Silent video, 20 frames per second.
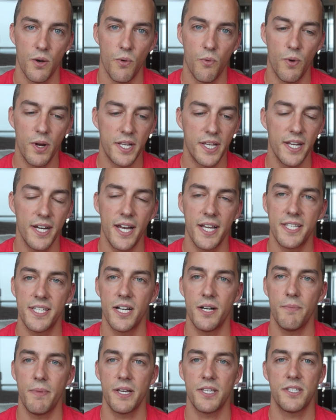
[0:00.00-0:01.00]
What can I
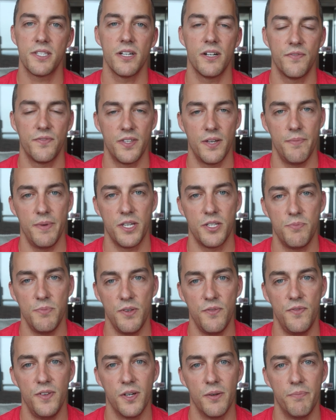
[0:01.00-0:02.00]
tell myself that makes
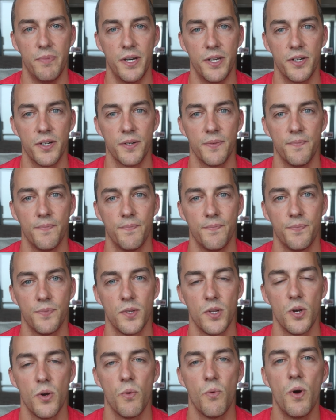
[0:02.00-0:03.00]
me feel better?
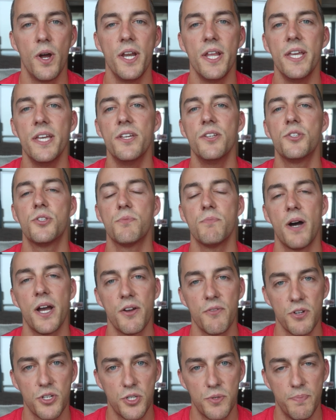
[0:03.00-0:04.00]
What is my
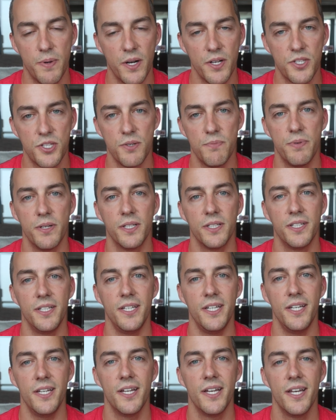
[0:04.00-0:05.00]

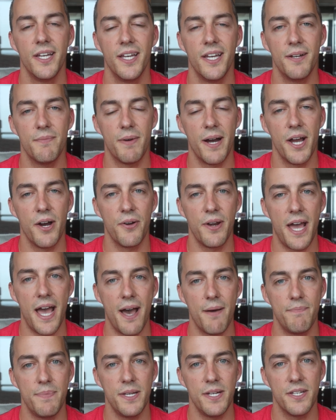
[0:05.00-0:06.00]
responsibility in my own
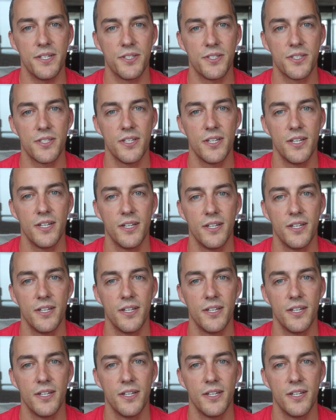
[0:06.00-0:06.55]
happiness?